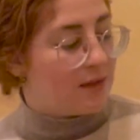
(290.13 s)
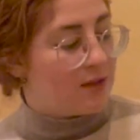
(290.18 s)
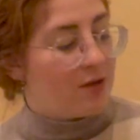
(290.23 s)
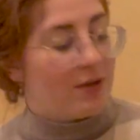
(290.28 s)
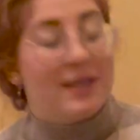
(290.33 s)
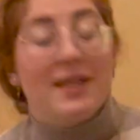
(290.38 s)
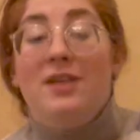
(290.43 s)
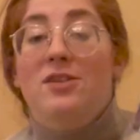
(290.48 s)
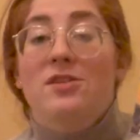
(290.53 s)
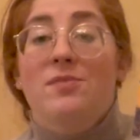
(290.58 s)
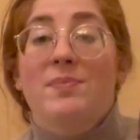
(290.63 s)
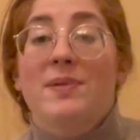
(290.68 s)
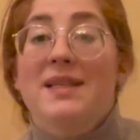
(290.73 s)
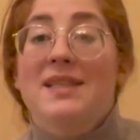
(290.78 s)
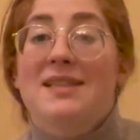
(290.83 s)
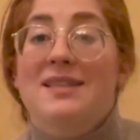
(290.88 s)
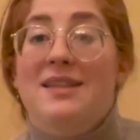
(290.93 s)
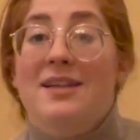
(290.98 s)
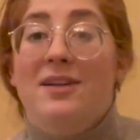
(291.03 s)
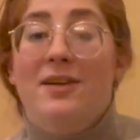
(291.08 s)
Sorry, there's a big
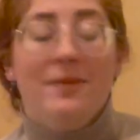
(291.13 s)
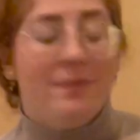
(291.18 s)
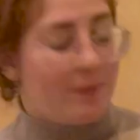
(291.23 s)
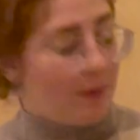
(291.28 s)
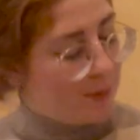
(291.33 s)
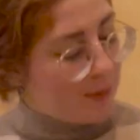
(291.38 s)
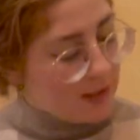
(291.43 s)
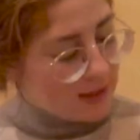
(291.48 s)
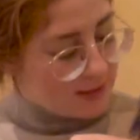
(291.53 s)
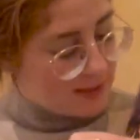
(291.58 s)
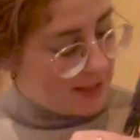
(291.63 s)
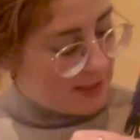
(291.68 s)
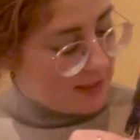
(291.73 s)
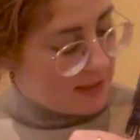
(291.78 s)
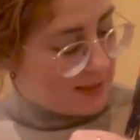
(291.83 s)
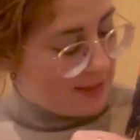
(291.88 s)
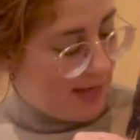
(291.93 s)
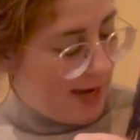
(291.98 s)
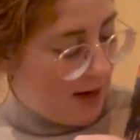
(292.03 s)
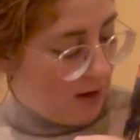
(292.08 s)
sticker. I'm gonna take
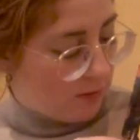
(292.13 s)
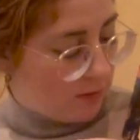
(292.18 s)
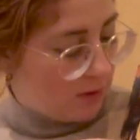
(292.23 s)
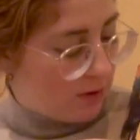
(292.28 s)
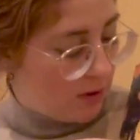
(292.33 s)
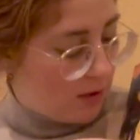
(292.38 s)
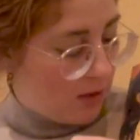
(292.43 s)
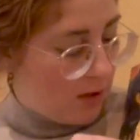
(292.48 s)
this out.